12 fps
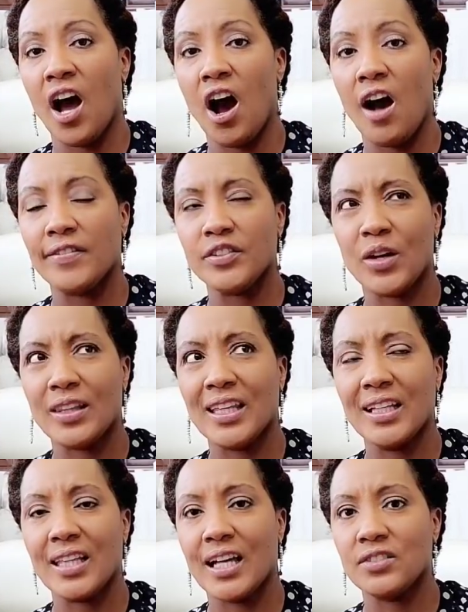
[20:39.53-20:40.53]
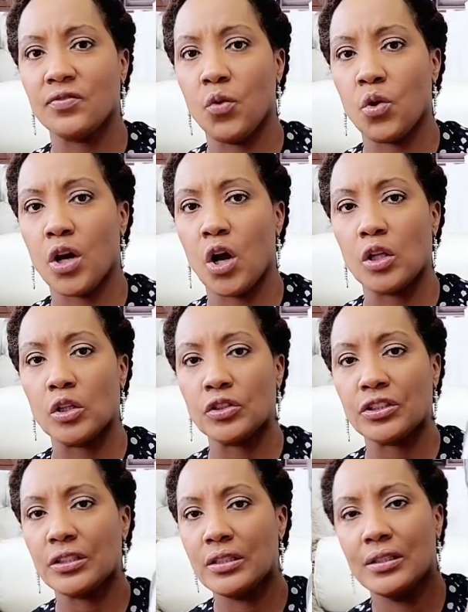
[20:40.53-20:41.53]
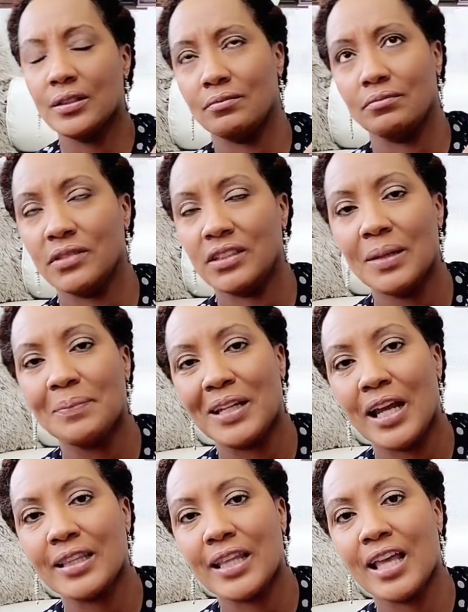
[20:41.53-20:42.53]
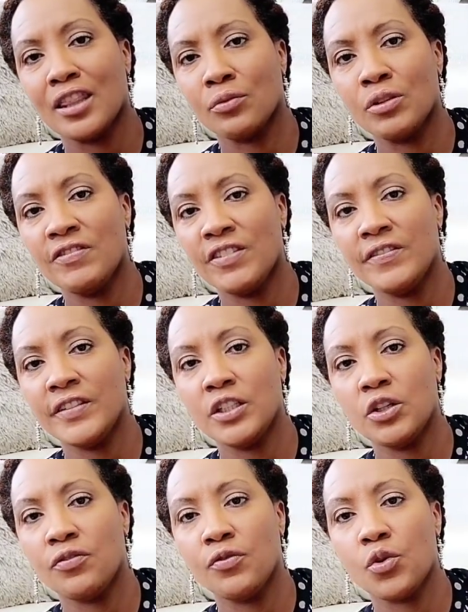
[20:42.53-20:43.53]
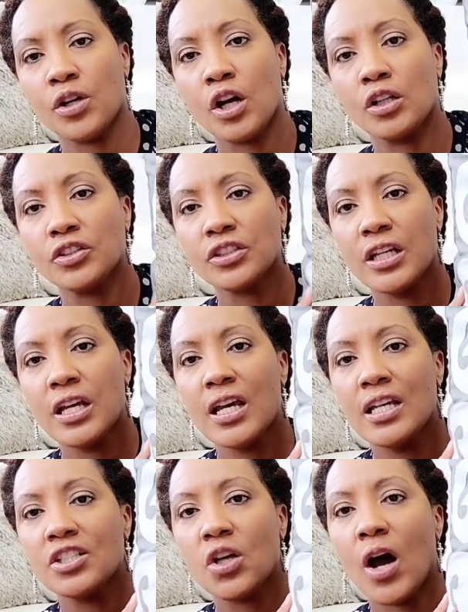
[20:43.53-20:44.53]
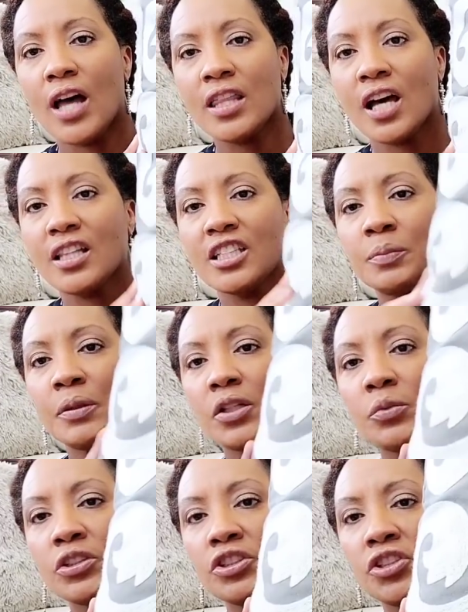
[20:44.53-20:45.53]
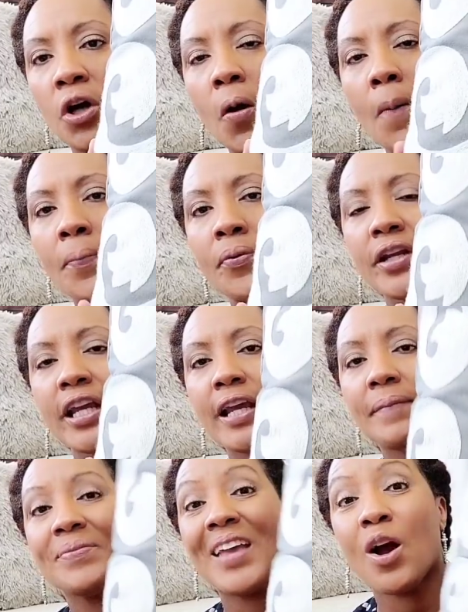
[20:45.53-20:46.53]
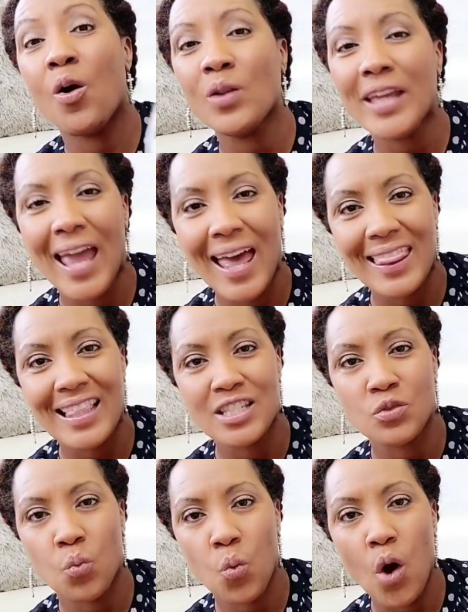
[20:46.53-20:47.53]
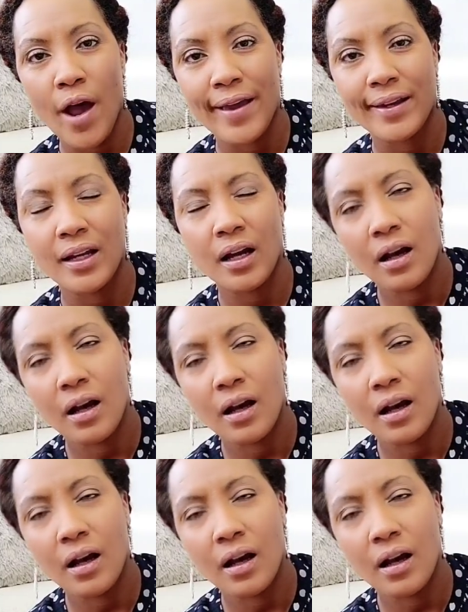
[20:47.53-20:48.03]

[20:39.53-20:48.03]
off. So I think that's $4, something like that, $3.50 or $4. So I thought this pillow was so pretty. They only had this one.